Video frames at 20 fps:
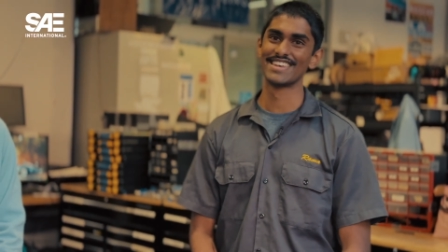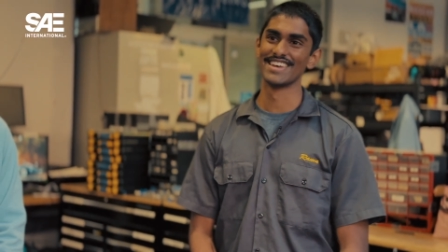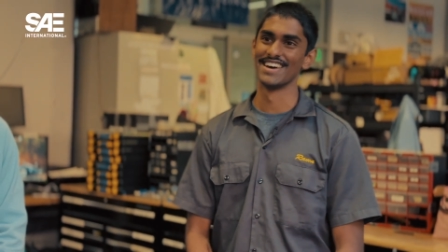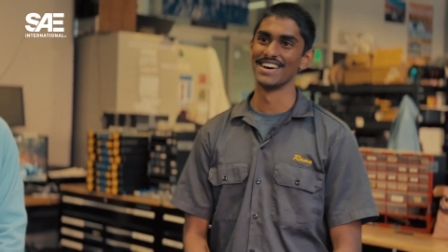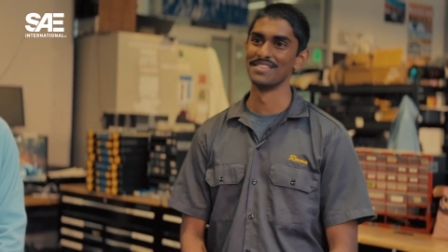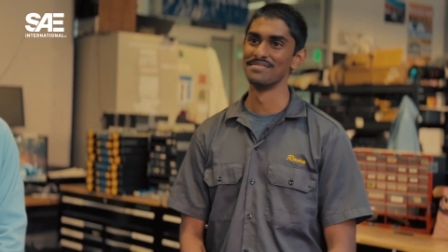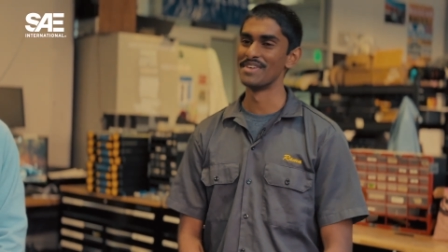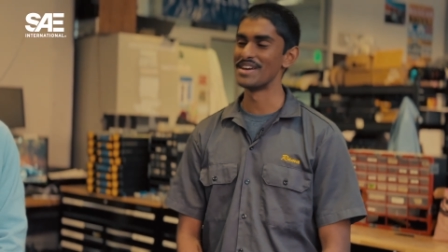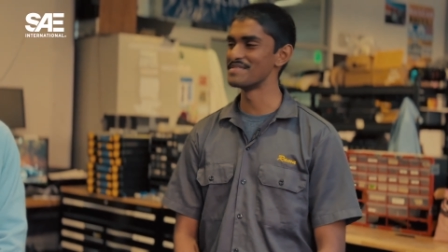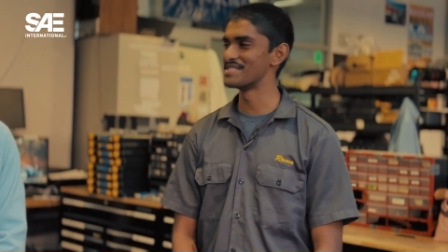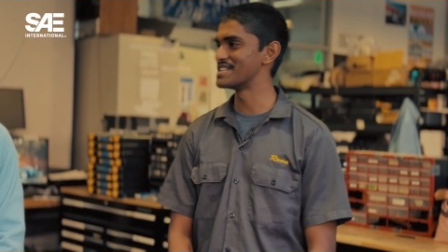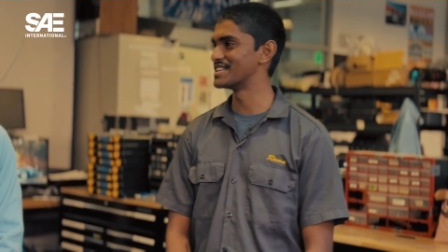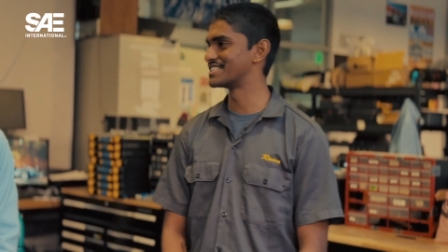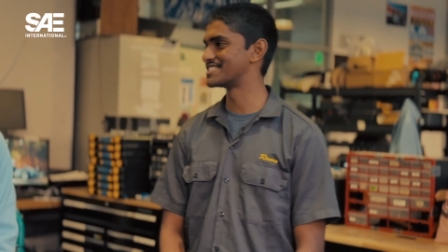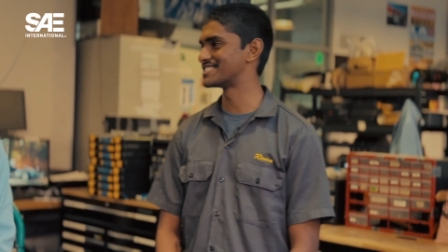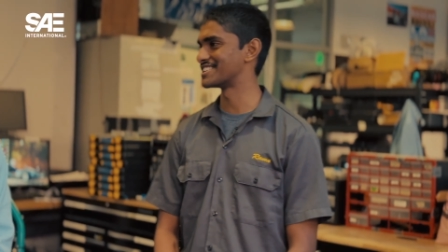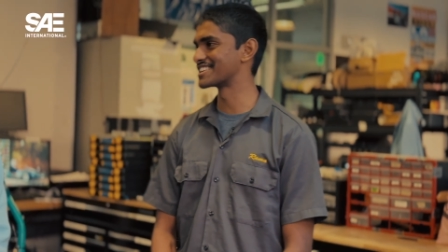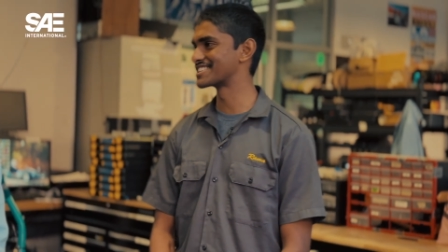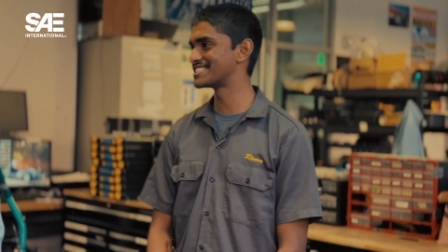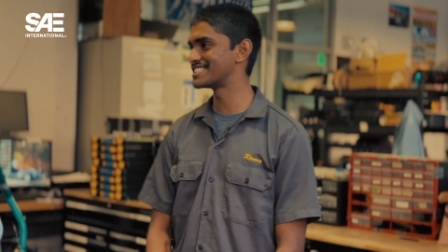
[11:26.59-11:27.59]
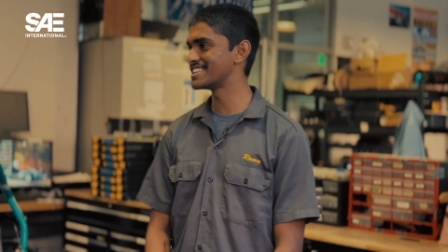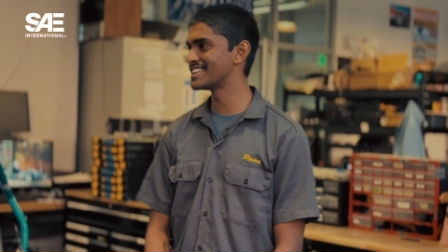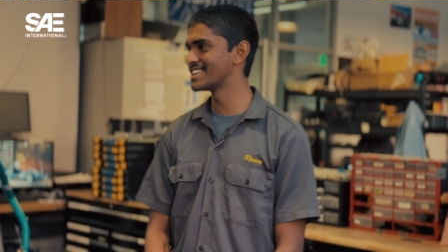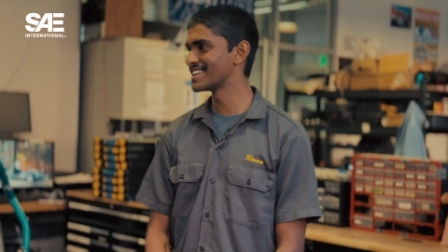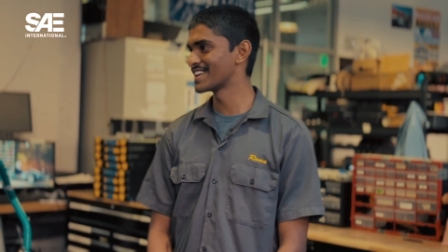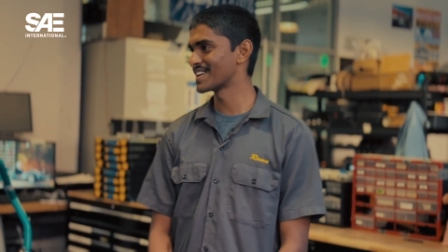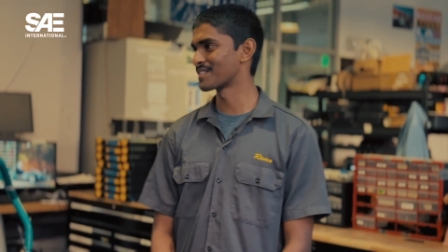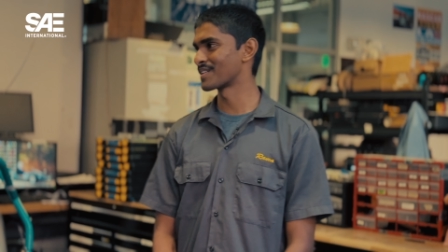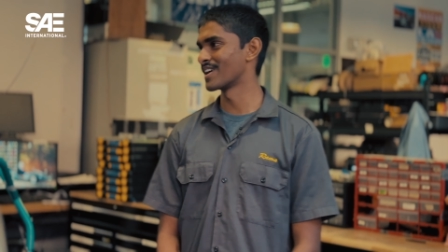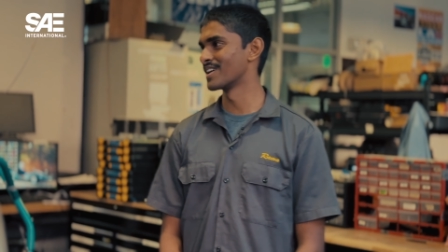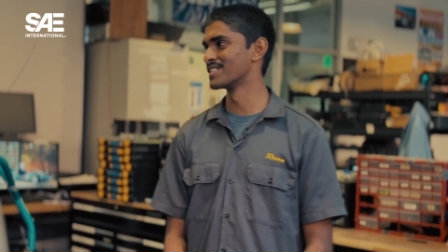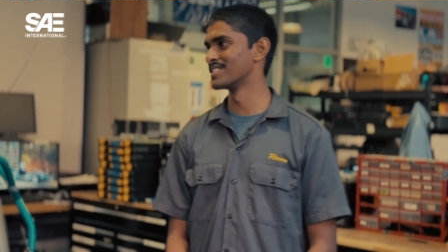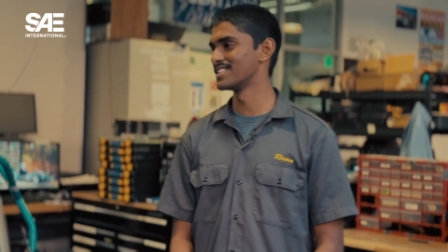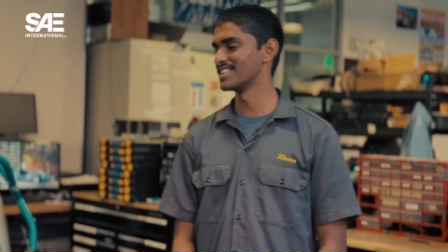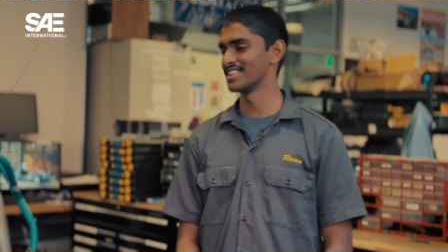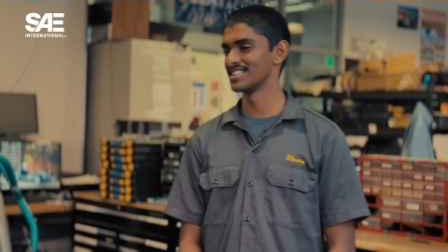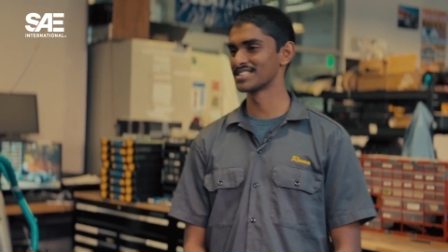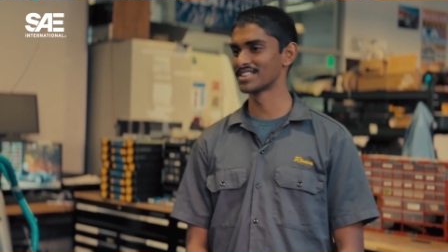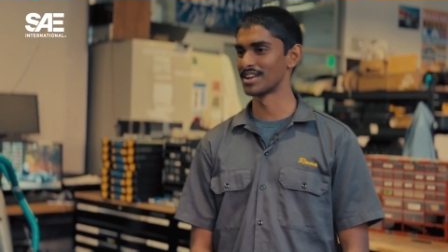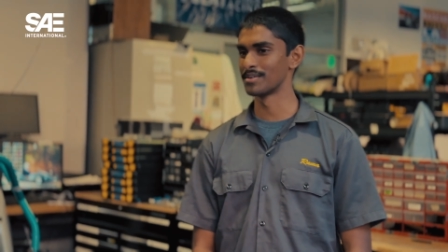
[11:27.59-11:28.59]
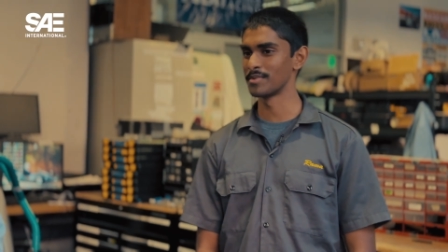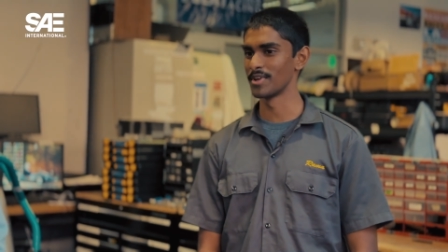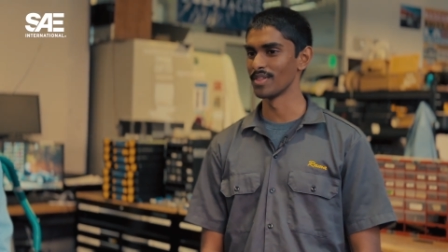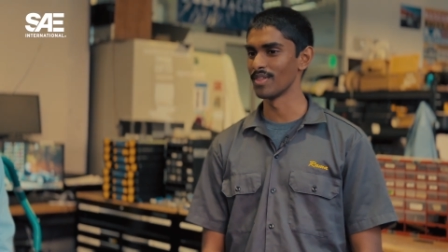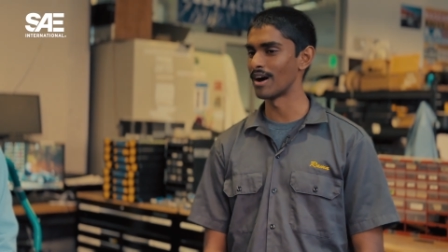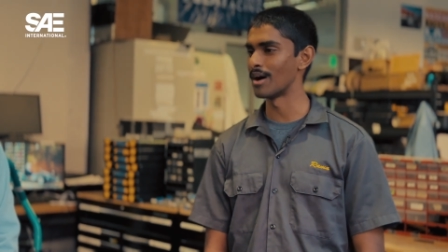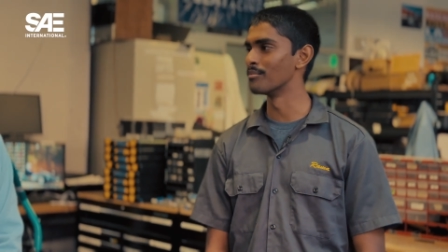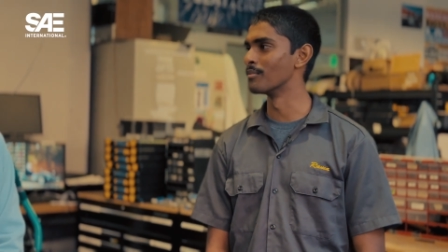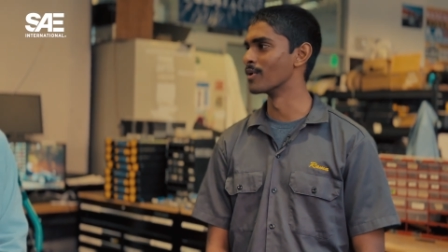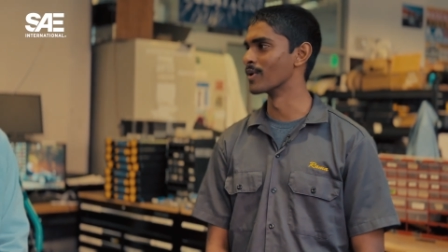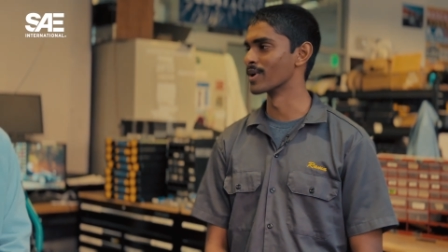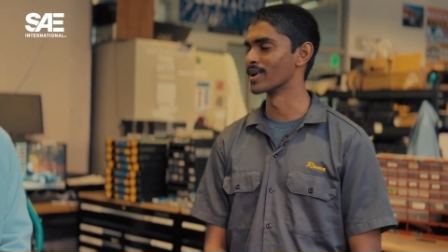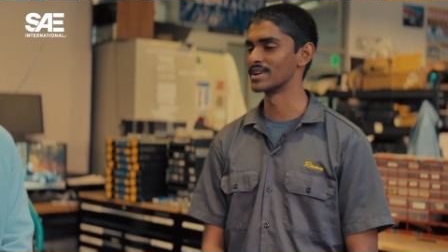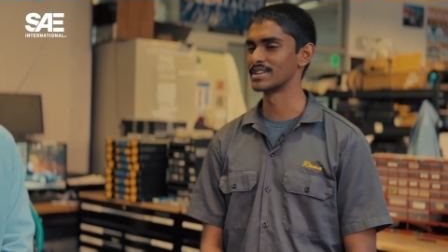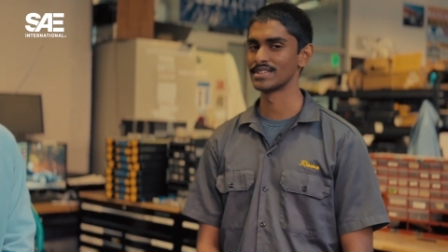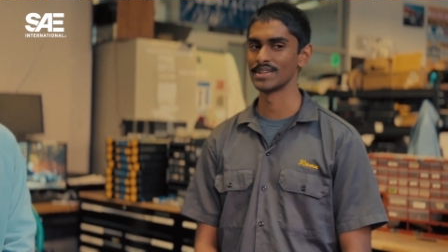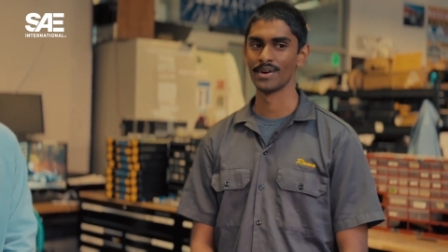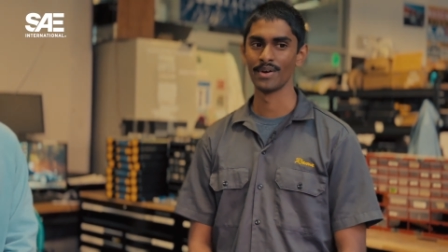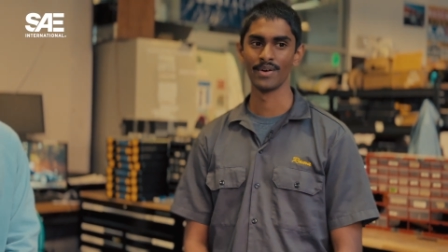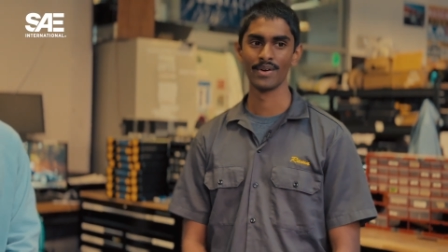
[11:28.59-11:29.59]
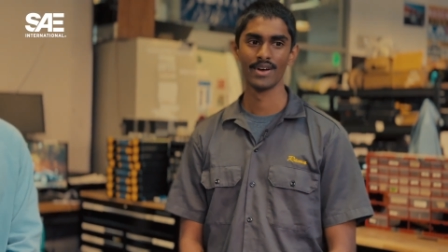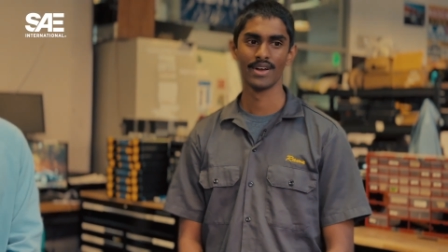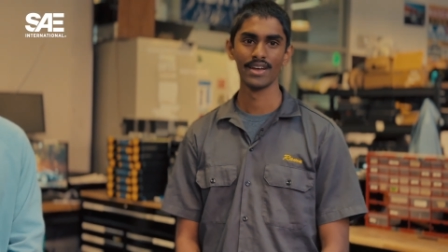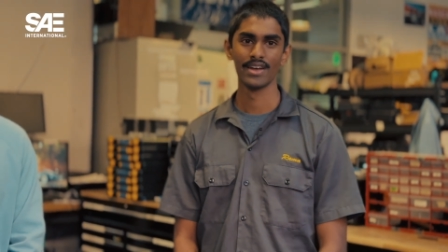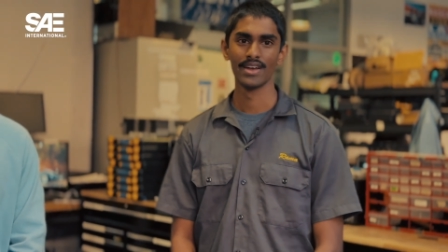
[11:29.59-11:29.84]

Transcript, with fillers: Uh, maybe 60 around. It's going to be a lot more. So